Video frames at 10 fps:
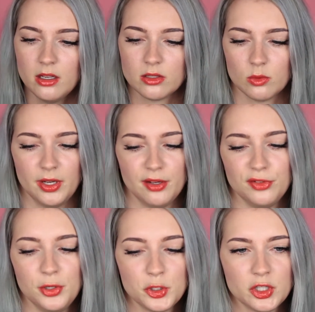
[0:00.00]
So when
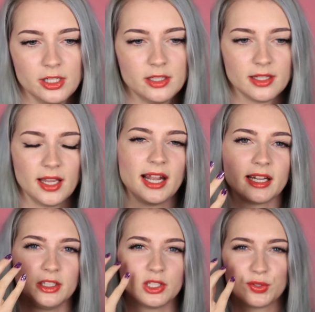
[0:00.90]
I've used it, I
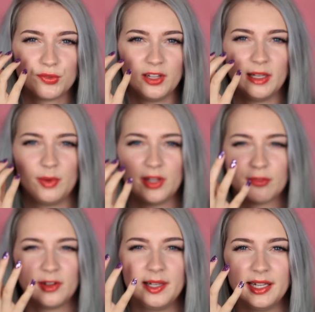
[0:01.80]
can just feel it
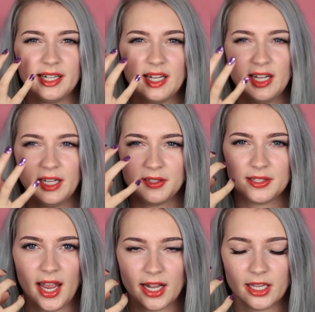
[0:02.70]
being really
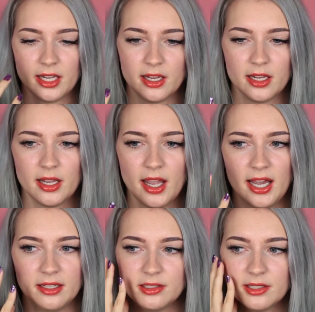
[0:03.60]
tacky
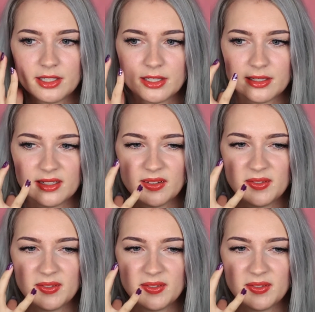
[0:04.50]
and just,